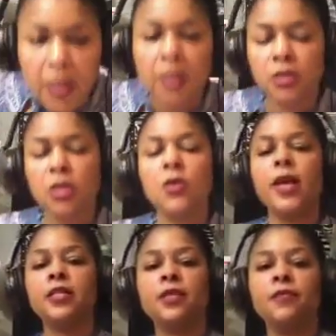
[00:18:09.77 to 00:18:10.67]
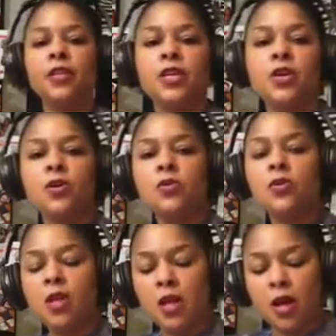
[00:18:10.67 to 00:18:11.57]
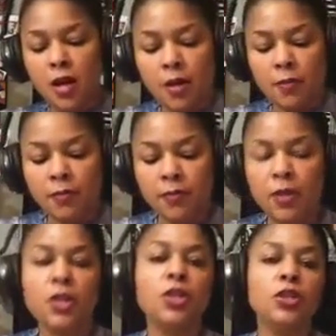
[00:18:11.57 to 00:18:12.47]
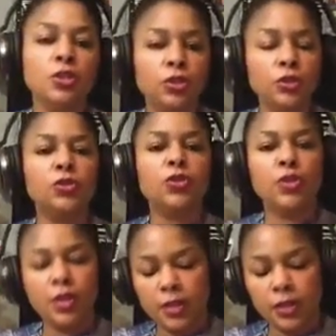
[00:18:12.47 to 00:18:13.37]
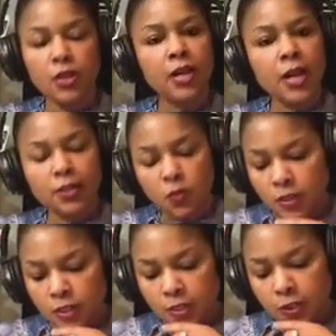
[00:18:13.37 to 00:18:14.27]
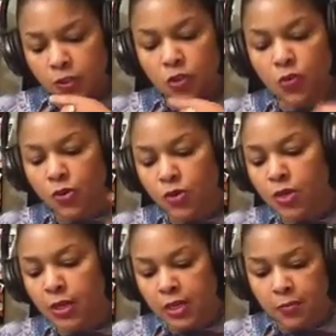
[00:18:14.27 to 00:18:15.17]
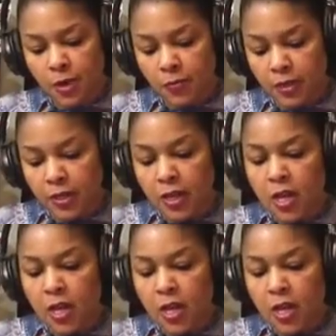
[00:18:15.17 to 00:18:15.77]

So as the video concludes, you can ask questions there too, or you can email me.